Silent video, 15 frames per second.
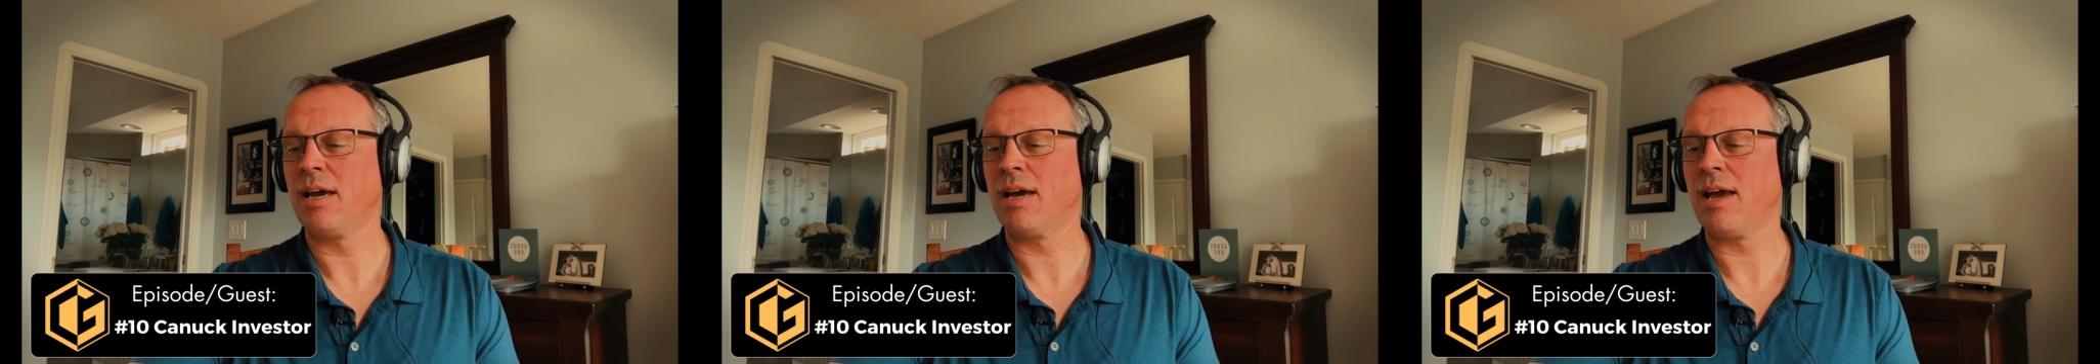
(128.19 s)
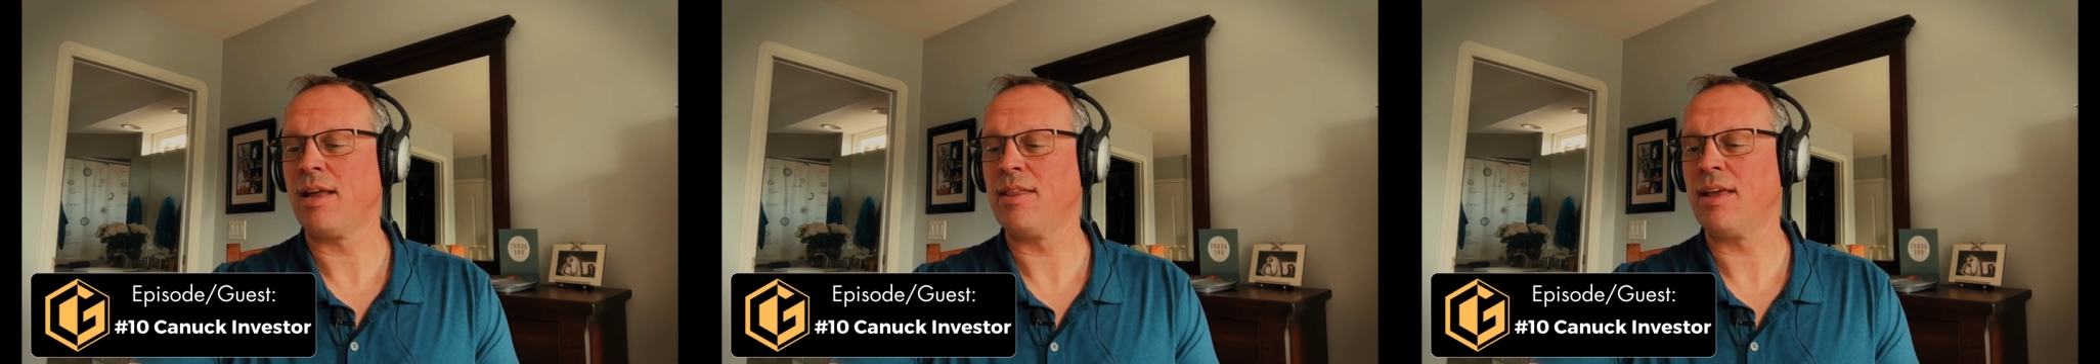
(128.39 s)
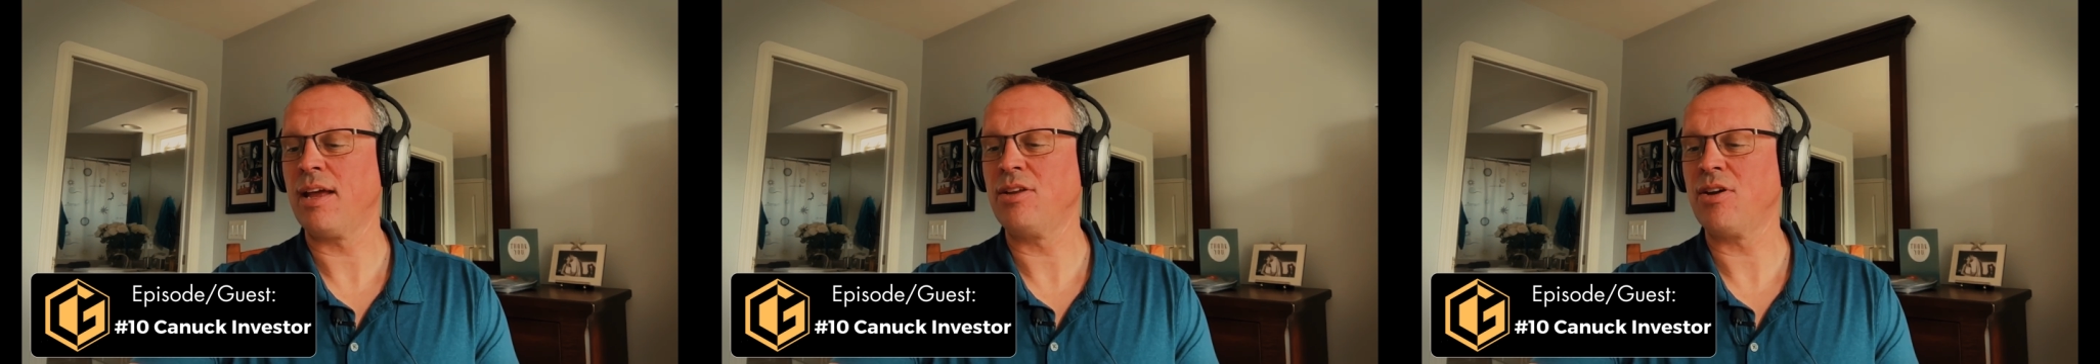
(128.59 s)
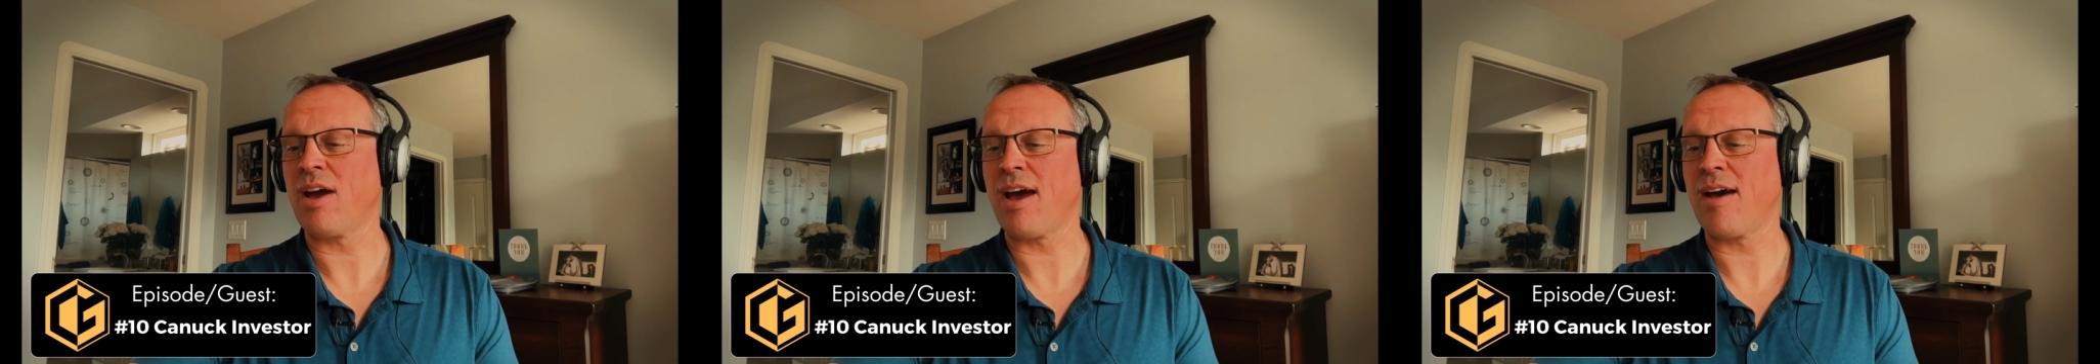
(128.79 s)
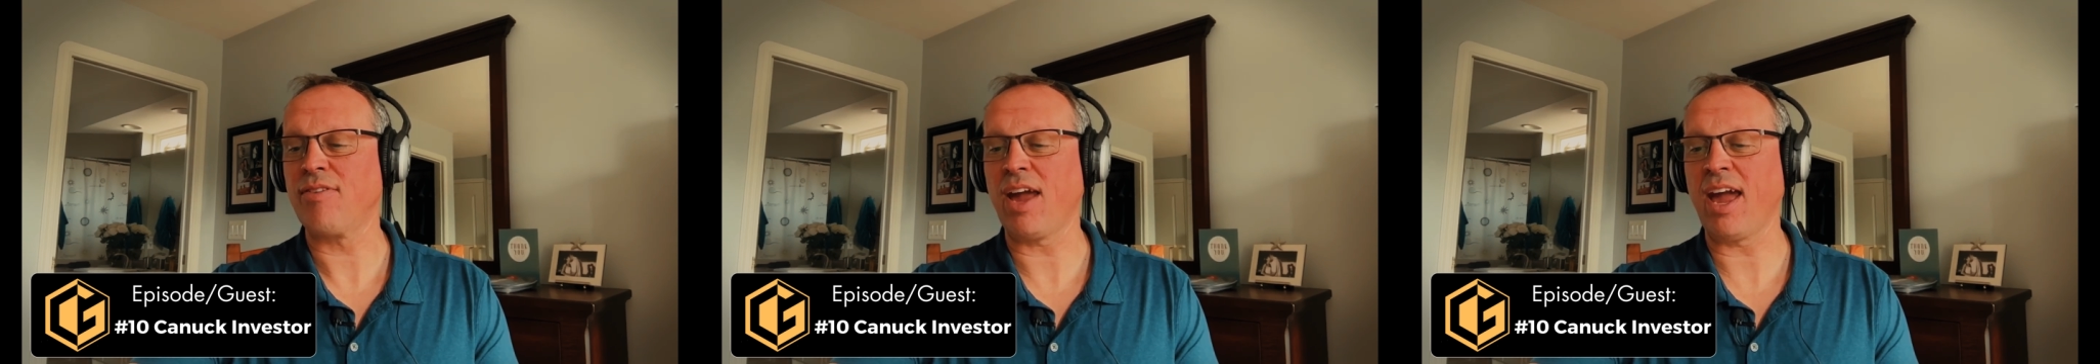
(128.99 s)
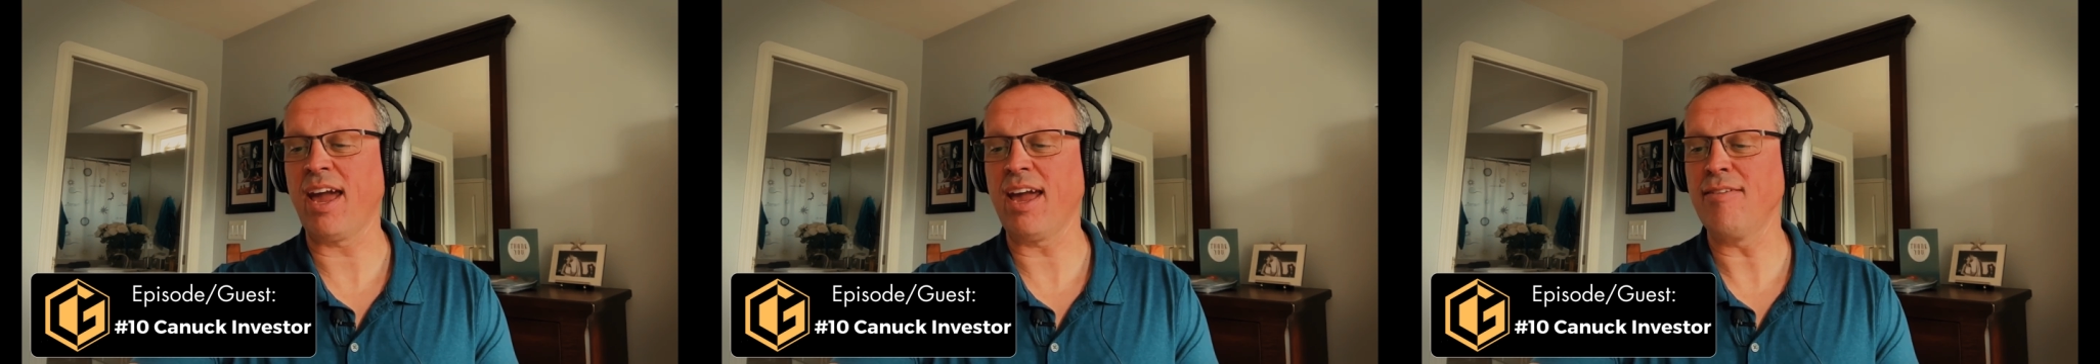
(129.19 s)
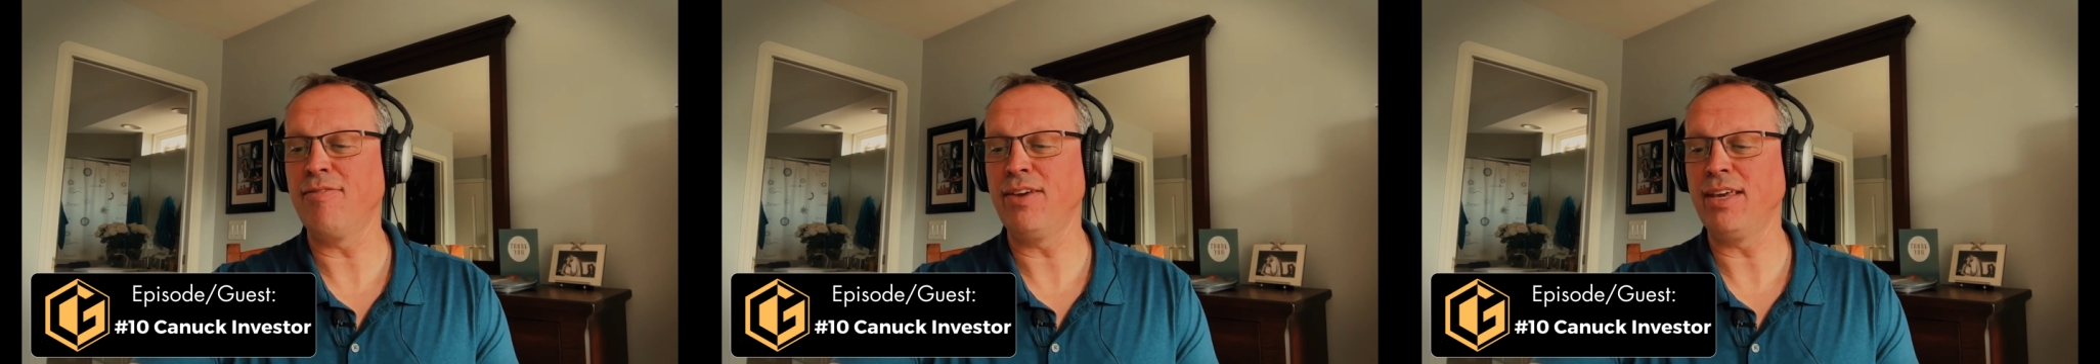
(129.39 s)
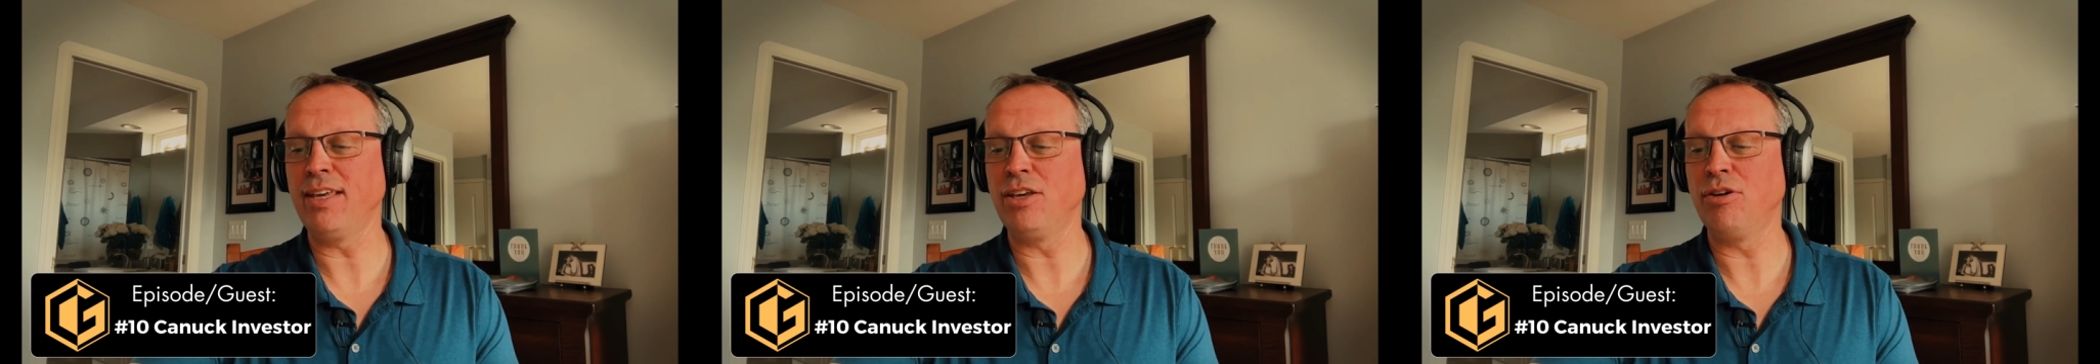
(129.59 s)
and then you have
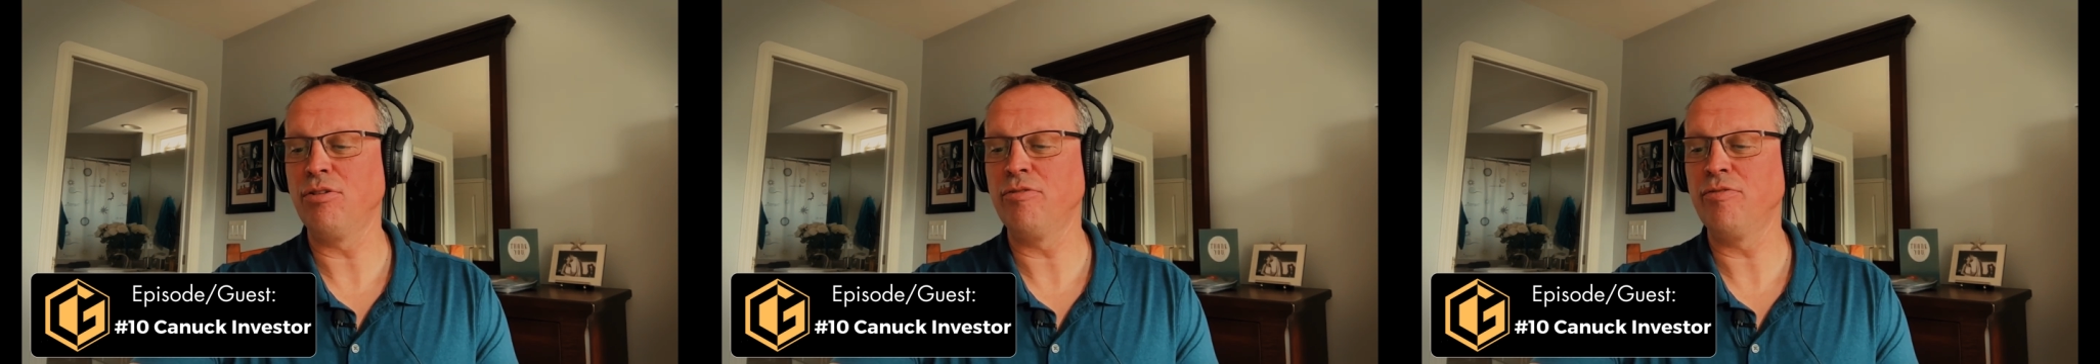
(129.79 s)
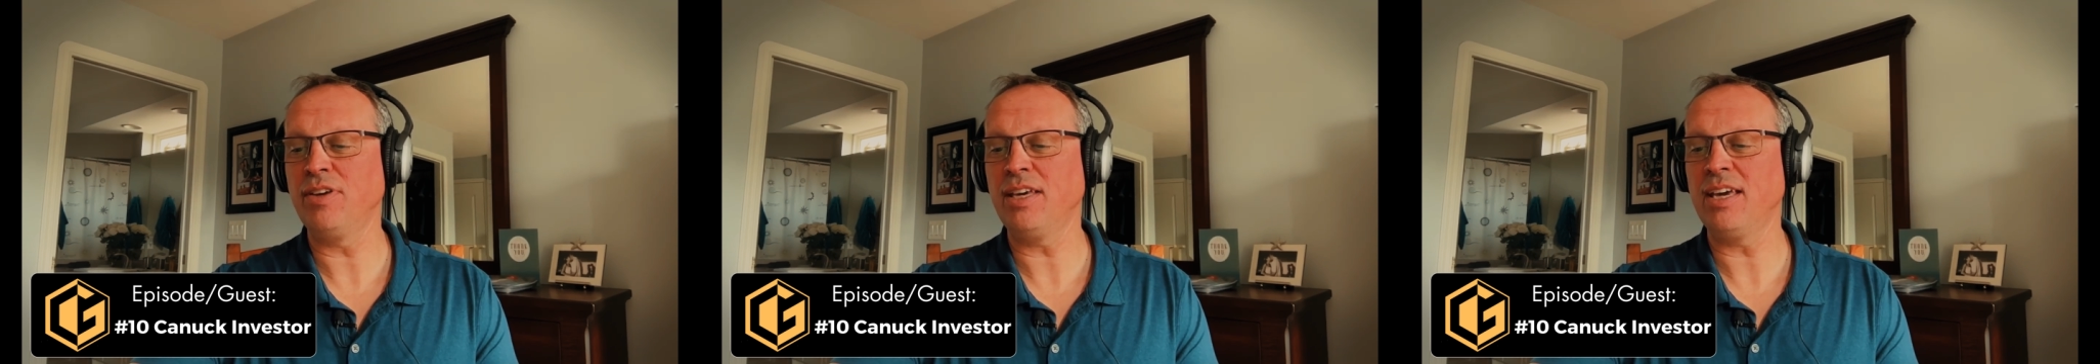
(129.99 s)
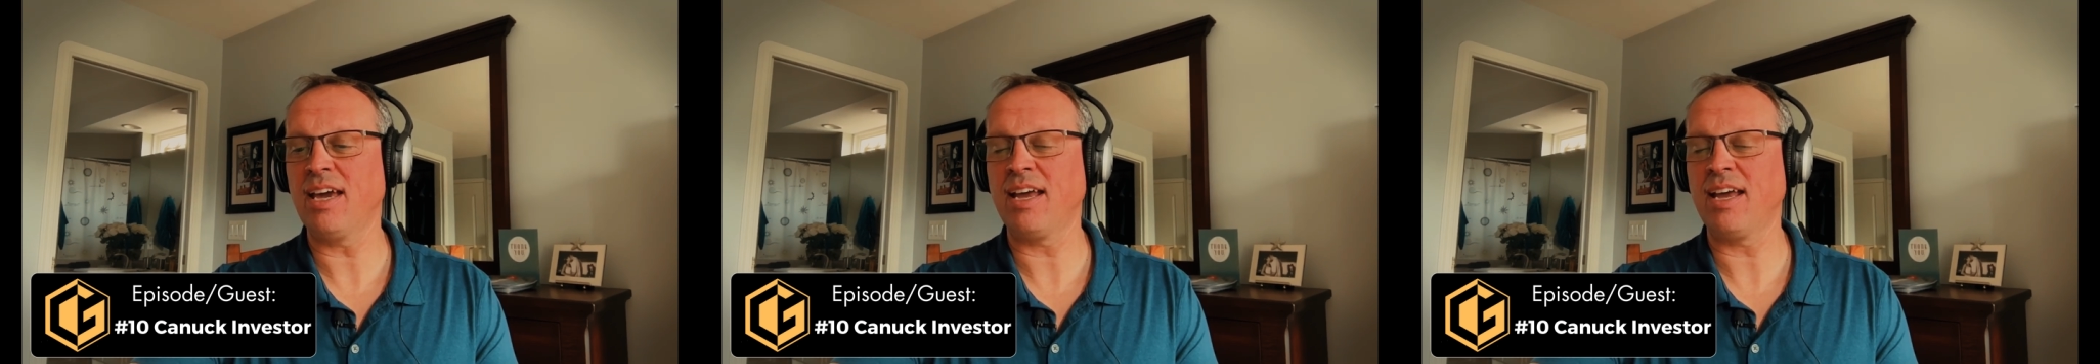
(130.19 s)
AVUV